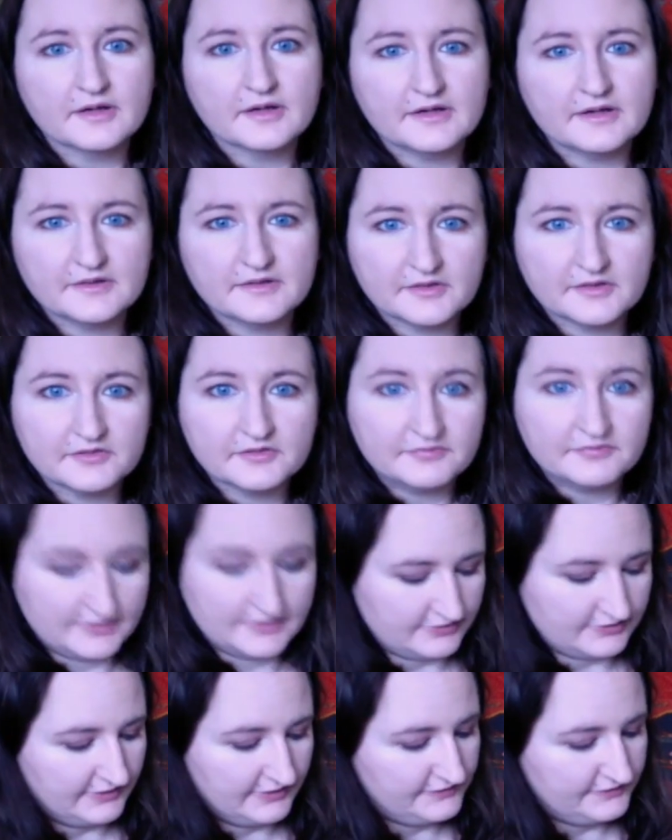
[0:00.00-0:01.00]
and her
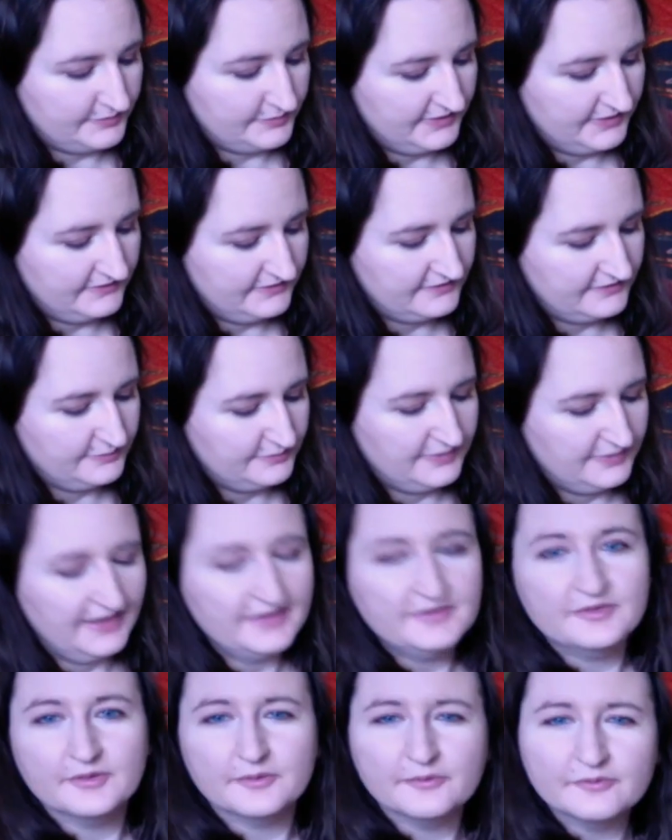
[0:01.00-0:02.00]
fish husband, but I
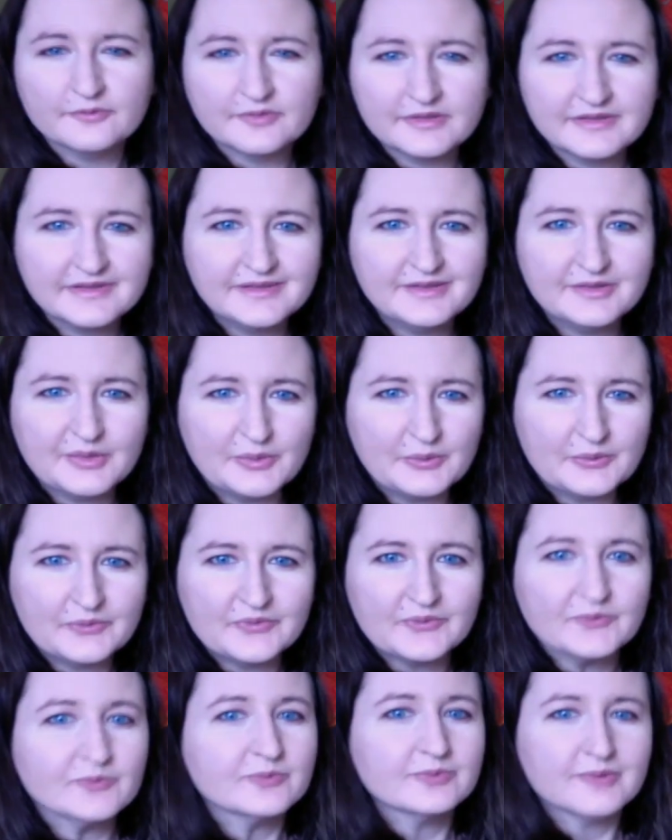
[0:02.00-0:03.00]
don't really know
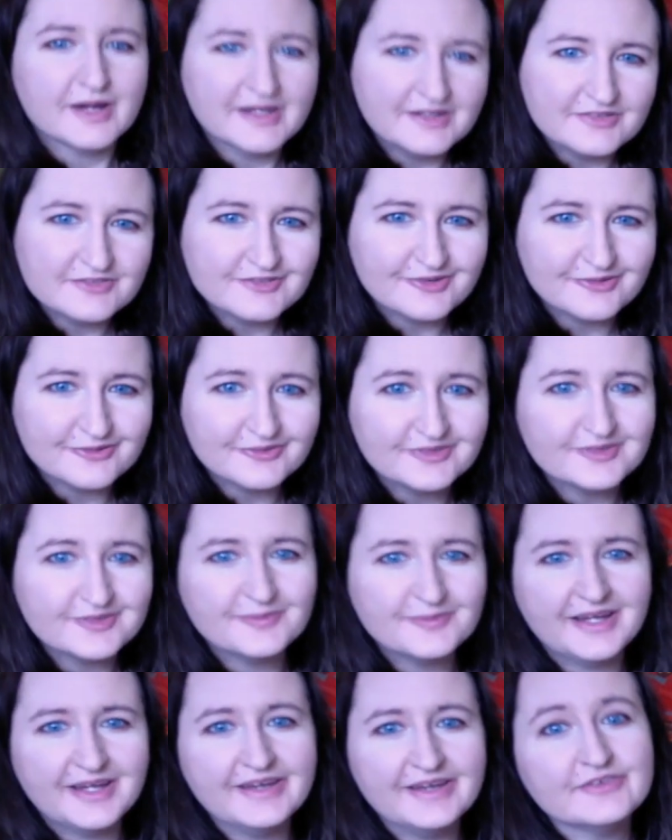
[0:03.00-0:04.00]
the right joke to
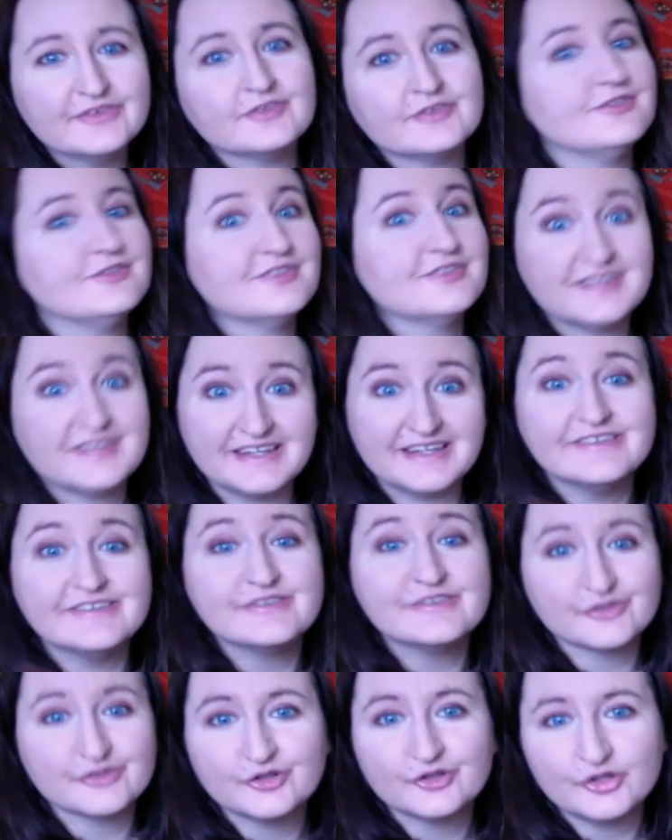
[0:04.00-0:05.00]
make. So just
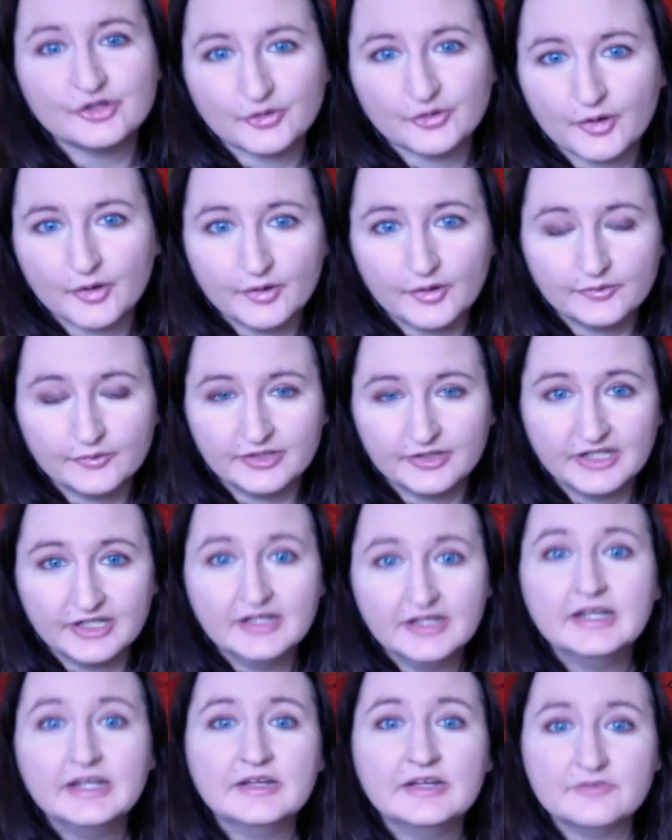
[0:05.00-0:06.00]
insert your own
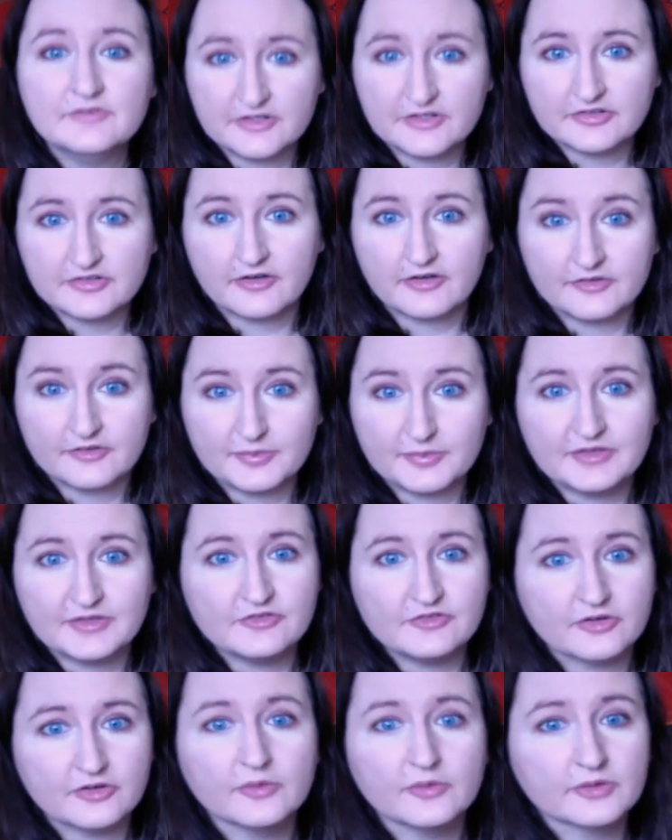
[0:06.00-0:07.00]
fish husband
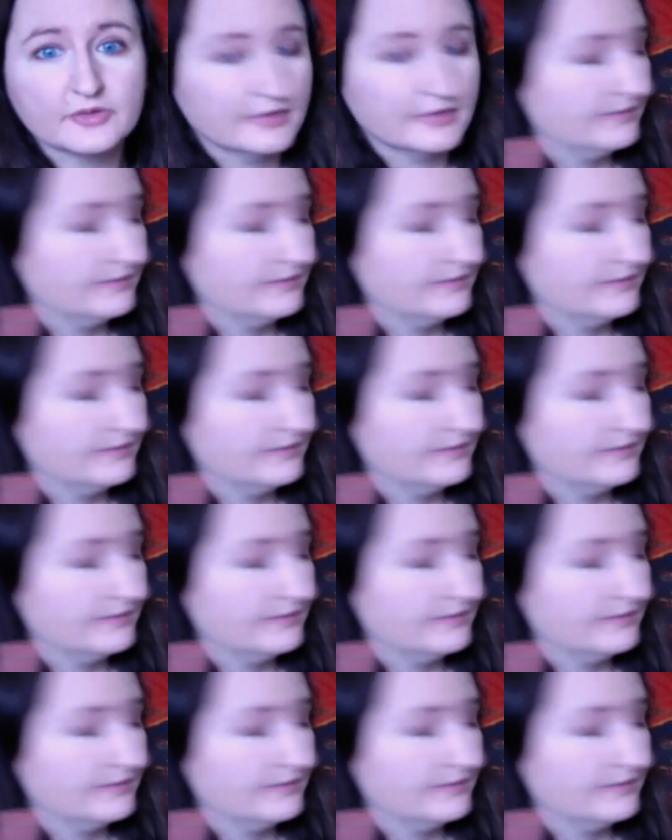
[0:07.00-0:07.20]
joke.